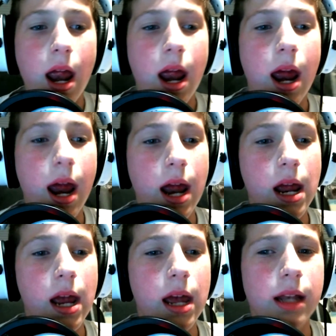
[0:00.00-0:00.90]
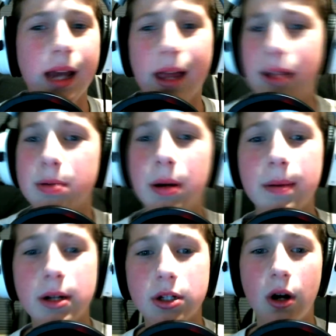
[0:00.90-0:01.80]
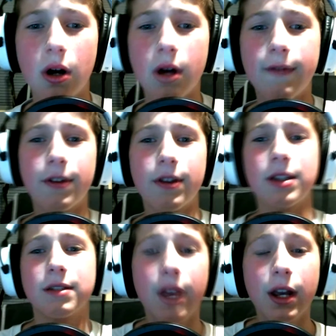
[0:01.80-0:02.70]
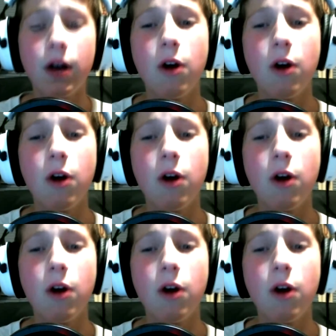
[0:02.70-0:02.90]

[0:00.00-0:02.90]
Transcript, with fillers: And yeah, that's pretty much all for this video.